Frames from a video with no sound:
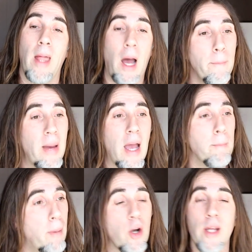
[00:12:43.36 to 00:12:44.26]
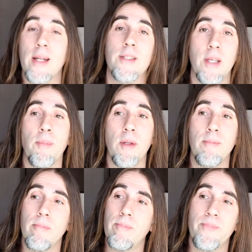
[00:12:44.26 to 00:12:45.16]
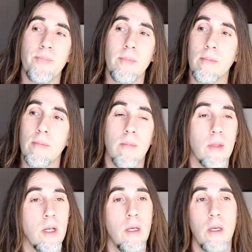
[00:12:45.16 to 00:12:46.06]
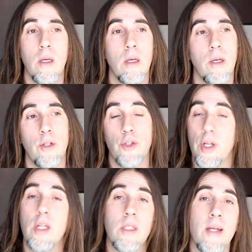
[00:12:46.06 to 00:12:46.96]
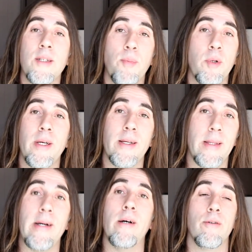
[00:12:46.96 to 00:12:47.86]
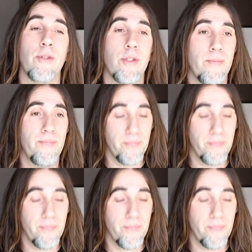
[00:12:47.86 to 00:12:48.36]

out back barking at something. She does like to protect the house.